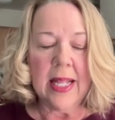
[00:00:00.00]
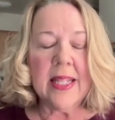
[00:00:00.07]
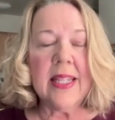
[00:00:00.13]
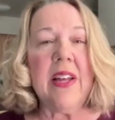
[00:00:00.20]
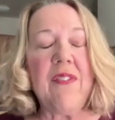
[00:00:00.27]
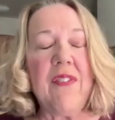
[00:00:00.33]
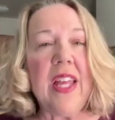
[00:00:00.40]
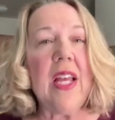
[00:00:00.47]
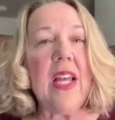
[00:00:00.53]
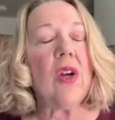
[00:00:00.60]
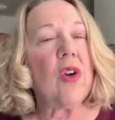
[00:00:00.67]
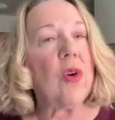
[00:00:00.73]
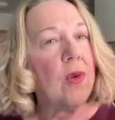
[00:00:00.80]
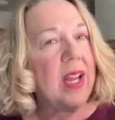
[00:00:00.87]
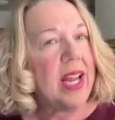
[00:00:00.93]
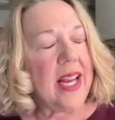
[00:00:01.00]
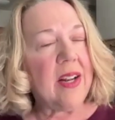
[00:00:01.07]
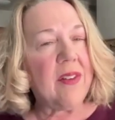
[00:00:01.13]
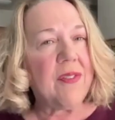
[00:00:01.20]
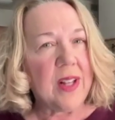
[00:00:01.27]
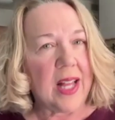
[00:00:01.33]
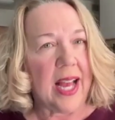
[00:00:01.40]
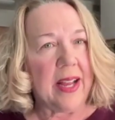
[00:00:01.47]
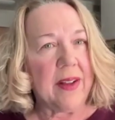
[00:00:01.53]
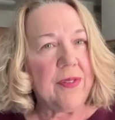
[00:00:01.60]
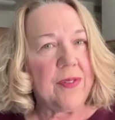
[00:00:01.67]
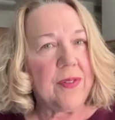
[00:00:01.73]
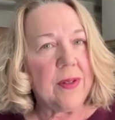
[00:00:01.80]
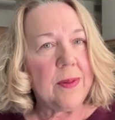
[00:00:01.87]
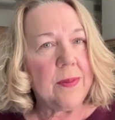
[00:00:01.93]
Living a creative
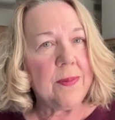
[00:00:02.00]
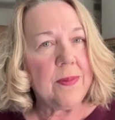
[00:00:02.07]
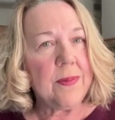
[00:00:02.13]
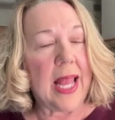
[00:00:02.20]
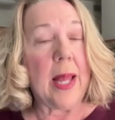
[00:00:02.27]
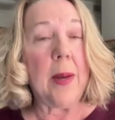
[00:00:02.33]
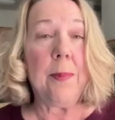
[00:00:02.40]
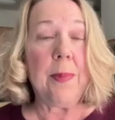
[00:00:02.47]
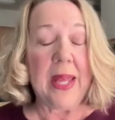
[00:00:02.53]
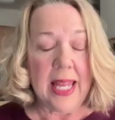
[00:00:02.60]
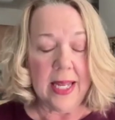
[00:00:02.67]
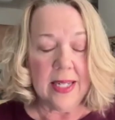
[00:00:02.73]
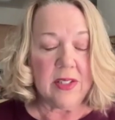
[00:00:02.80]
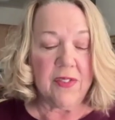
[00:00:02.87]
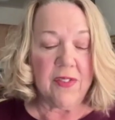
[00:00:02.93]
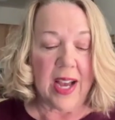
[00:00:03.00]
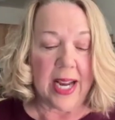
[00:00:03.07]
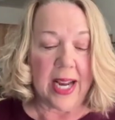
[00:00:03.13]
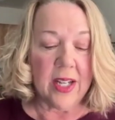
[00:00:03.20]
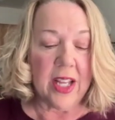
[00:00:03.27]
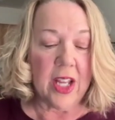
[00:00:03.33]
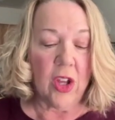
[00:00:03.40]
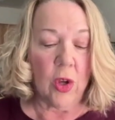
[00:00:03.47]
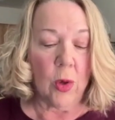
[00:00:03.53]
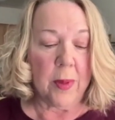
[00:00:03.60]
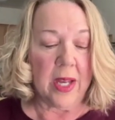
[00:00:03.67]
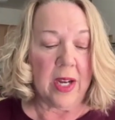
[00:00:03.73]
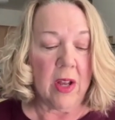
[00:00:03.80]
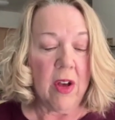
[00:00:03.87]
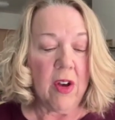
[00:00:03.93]
life and being divinely
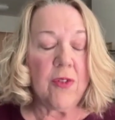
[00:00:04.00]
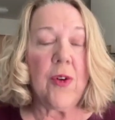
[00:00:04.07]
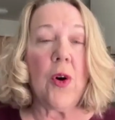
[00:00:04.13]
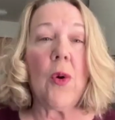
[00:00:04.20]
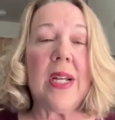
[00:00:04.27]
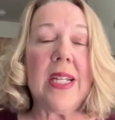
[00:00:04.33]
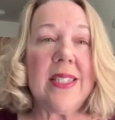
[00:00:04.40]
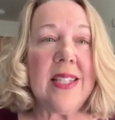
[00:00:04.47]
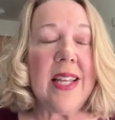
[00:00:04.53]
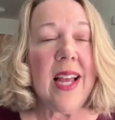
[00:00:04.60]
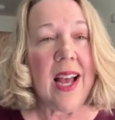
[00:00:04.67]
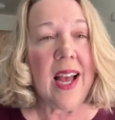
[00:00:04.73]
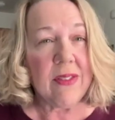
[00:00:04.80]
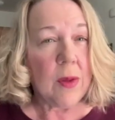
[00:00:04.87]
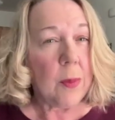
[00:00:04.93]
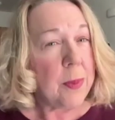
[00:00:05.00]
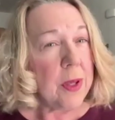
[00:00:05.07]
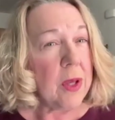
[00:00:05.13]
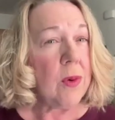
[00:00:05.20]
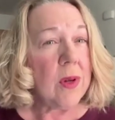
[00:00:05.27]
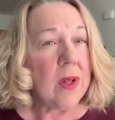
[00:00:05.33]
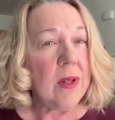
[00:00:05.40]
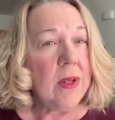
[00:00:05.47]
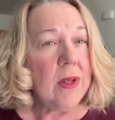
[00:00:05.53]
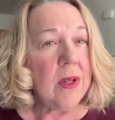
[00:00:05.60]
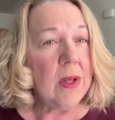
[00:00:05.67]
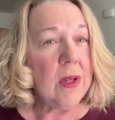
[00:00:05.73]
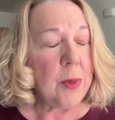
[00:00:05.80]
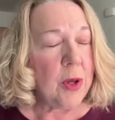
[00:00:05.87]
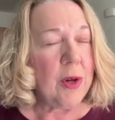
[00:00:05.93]
human, focusing on the
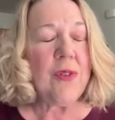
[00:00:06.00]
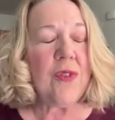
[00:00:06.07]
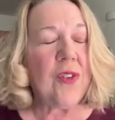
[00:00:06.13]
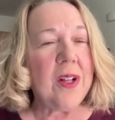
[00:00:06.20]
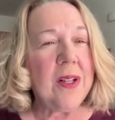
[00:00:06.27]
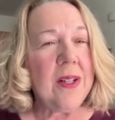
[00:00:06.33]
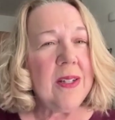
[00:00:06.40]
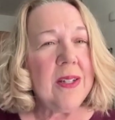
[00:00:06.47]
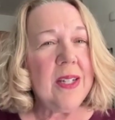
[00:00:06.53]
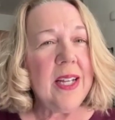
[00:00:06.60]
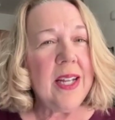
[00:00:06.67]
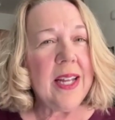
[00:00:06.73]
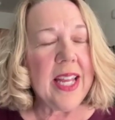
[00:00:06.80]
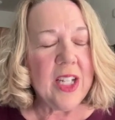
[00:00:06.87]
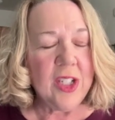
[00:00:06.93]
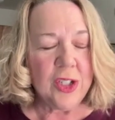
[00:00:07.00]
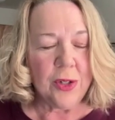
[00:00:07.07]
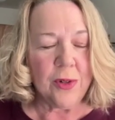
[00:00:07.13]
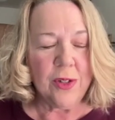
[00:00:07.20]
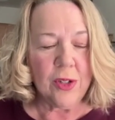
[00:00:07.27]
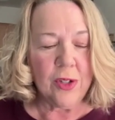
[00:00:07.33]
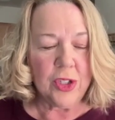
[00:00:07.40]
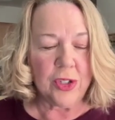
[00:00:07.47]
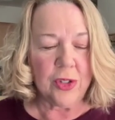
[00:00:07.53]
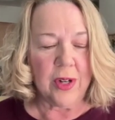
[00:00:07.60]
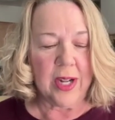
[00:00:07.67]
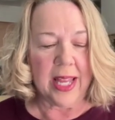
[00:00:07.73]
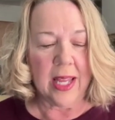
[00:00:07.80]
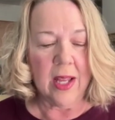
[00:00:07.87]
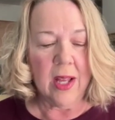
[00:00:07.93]
beautiful internal
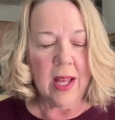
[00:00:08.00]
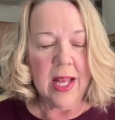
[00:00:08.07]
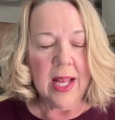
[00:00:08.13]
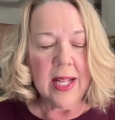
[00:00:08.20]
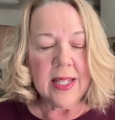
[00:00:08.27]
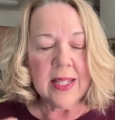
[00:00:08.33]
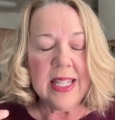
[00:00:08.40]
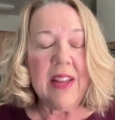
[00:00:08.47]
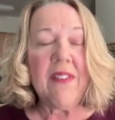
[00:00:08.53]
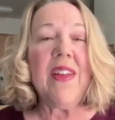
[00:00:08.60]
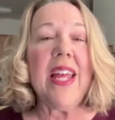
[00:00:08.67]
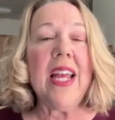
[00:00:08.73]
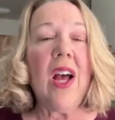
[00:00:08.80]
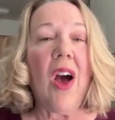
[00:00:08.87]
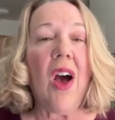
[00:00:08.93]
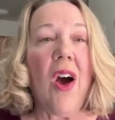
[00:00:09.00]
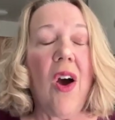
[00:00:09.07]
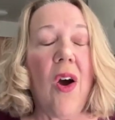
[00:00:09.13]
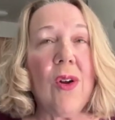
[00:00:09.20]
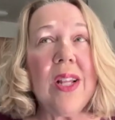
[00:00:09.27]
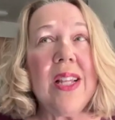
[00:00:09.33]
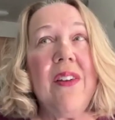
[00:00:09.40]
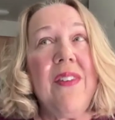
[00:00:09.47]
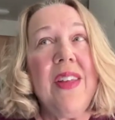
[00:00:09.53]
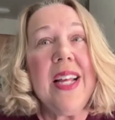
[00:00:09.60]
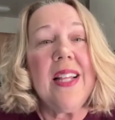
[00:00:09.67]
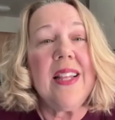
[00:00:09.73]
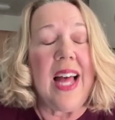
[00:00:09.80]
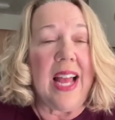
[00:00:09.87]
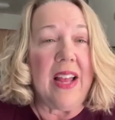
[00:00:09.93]
journey, living
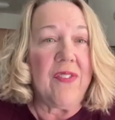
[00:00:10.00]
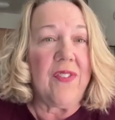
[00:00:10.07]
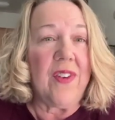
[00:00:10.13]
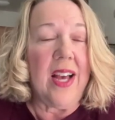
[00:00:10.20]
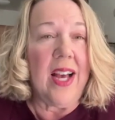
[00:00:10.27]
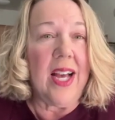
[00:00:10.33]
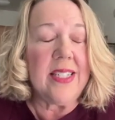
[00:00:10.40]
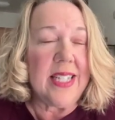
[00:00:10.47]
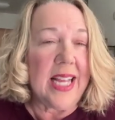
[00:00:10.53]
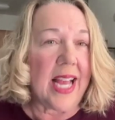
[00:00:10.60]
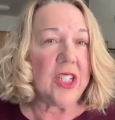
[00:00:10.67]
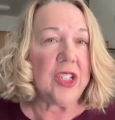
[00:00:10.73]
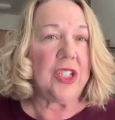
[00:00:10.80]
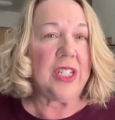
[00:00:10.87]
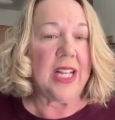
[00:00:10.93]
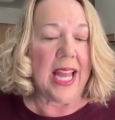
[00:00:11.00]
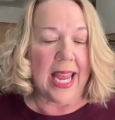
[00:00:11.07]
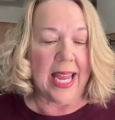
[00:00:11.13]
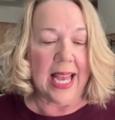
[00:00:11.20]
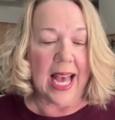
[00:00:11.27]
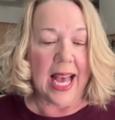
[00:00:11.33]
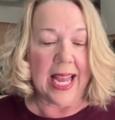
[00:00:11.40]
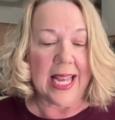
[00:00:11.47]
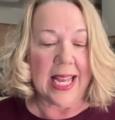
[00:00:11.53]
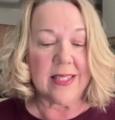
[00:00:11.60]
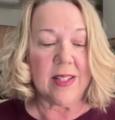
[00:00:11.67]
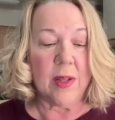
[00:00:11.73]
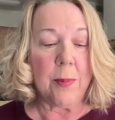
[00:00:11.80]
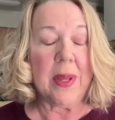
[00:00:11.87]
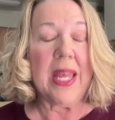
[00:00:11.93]
a life attached to AI
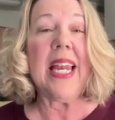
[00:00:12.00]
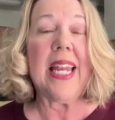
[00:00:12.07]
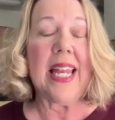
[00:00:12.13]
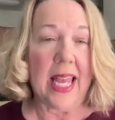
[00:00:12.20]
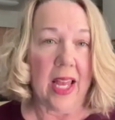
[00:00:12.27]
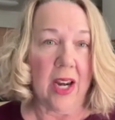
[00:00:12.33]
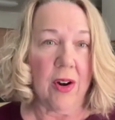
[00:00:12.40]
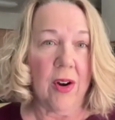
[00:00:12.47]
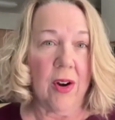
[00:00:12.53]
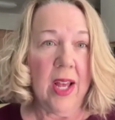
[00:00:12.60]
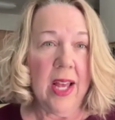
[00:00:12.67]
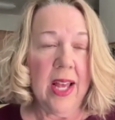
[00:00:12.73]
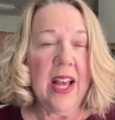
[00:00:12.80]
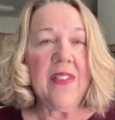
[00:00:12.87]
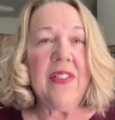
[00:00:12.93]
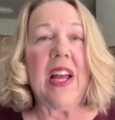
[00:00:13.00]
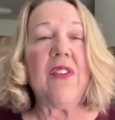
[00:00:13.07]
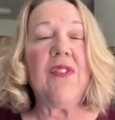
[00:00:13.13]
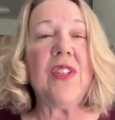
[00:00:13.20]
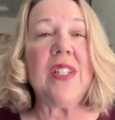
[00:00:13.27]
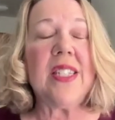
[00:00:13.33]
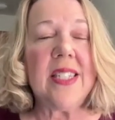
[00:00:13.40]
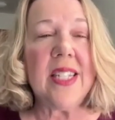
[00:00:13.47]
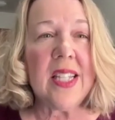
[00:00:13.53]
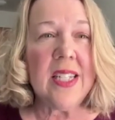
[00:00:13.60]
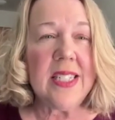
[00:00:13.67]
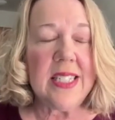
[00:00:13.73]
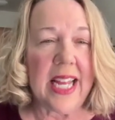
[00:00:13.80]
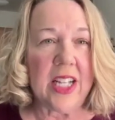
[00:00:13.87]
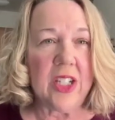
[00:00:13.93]
as the mediator that
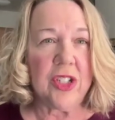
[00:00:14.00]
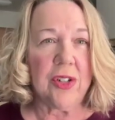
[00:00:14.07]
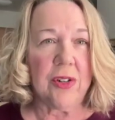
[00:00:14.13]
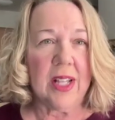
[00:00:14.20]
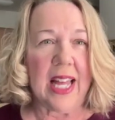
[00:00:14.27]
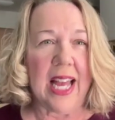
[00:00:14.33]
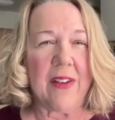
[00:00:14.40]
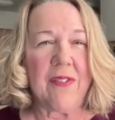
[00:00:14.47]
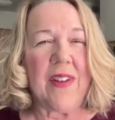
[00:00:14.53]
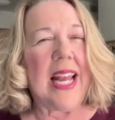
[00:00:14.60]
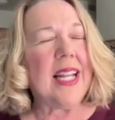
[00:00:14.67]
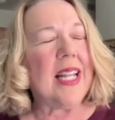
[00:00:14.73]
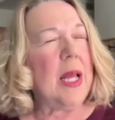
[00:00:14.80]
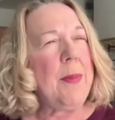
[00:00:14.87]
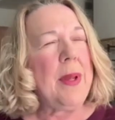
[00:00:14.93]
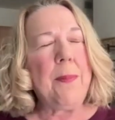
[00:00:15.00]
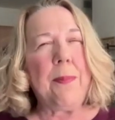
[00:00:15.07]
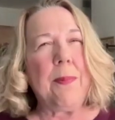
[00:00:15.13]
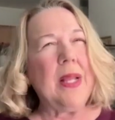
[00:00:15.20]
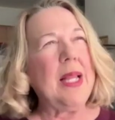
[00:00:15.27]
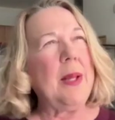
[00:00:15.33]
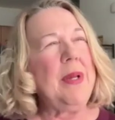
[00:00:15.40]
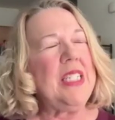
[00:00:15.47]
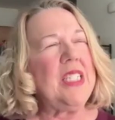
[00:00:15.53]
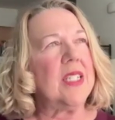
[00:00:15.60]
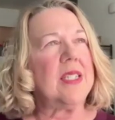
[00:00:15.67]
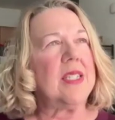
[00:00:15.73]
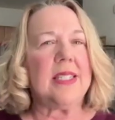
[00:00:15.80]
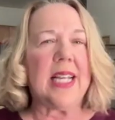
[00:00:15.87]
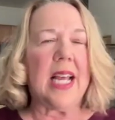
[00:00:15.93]
facilitates your life. And let me
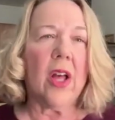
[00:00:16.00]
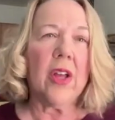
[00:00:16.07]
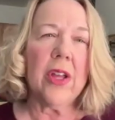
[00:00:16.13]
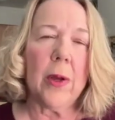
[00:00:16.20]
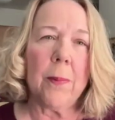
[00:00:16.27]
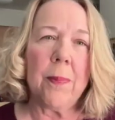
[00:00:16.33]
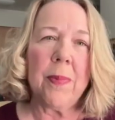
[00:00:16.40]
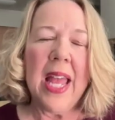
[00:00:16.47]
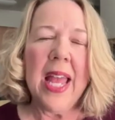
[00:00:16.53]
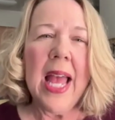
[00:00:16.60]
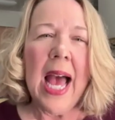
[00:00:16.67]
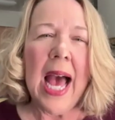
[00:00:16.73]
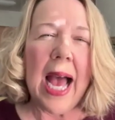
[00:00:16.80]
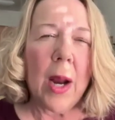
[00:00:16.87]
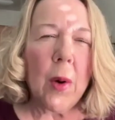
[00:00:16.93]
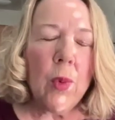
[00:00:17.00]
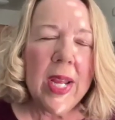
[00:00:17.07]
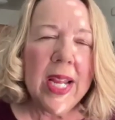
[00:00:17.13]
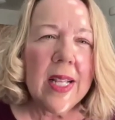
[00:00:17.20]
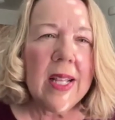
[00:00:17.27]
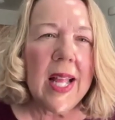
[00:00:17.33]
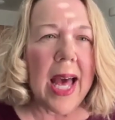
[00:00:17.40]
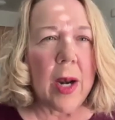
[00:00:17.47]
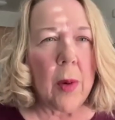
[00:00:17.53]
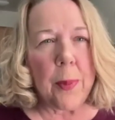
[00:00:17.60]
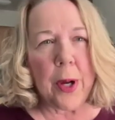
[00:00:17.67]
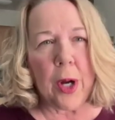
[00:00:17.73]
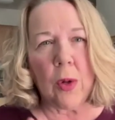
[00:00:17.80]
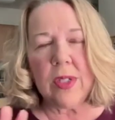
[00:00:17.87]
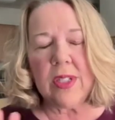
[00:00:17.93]
just tell you, I read a lot of
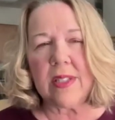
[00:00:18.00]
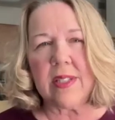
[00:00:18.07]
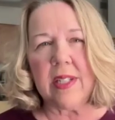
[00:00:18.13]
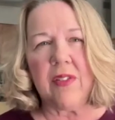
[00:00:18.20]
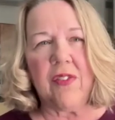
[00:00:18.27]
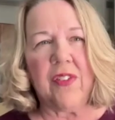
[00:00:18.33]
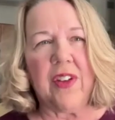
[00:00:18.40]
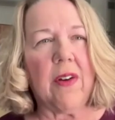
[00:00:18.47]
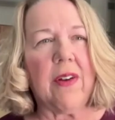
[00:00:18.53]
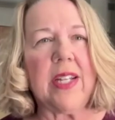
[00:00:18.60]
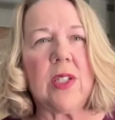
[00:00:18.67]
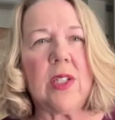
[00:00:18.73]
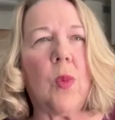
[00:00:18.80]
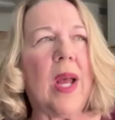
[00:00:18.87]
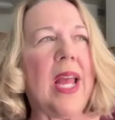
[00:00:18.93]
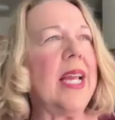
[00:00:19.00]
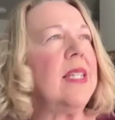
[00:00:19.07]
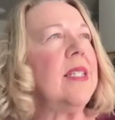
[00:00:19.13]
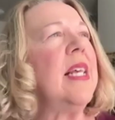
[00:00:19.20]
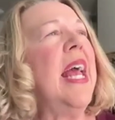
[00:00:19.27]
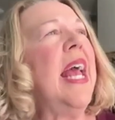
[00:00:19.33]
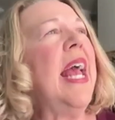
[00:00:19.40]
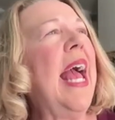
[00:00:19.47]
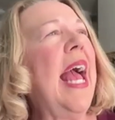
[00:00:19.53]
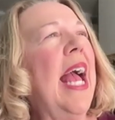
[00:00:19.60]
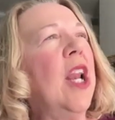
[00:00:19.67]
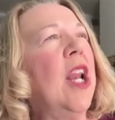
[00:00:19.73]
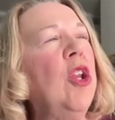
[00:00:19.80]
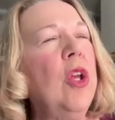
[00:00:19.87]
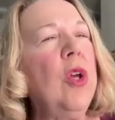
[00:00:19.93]
posts in various ways,
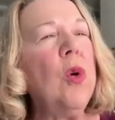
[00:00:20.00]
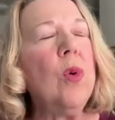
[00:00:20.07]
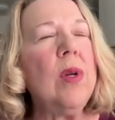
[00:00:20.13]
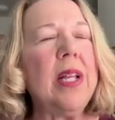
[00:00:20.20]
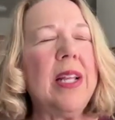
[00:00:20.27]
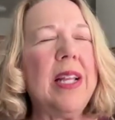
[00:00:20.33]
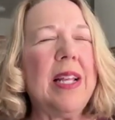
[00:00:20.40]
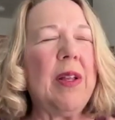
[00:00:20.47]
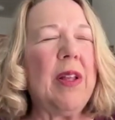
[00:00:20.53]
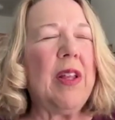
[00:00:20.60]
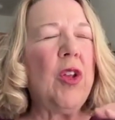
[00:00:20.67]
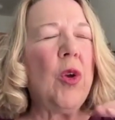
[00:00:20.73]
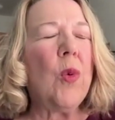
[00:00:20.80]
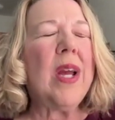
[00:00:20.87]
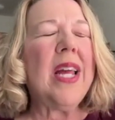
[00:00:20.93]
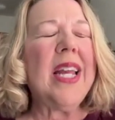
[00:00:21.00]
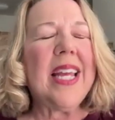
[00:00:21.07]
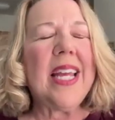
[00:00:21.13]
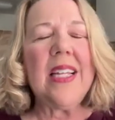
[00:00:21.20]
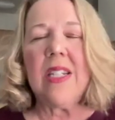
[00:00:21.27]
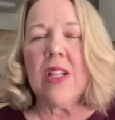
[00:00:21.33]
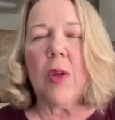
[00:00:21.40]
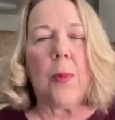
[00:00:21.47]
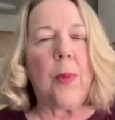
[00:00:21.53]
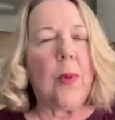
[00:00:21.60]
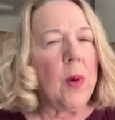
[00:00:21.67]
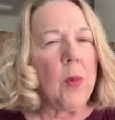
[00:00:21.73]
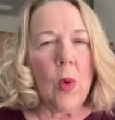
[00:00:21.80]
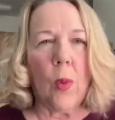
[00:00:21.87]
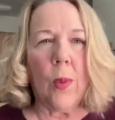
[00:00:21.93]
and you're going to get to the
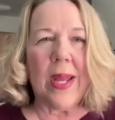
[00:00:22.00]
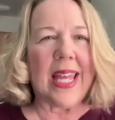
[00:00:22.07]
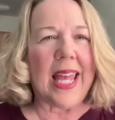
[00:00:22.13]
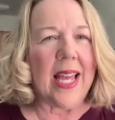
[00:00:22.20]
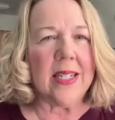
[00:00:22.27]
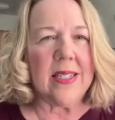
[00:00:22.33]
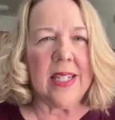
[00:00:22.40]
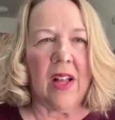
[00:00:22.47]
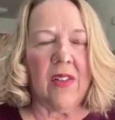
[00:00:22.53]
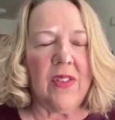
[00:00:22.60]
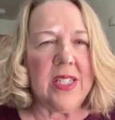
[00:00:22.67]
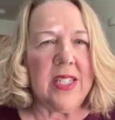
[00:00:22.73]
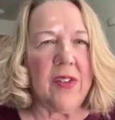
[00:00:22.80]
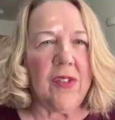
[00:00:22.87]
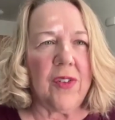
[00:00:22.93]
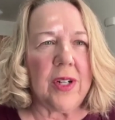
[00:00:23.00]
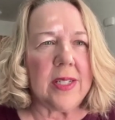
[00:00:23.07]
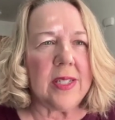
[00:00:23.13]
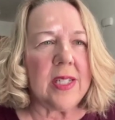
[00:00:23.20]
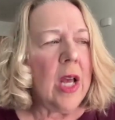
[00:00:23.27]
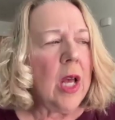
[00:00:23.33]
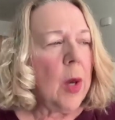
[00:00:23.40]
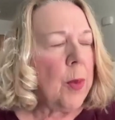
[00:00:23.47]
point where we can't tell the difference.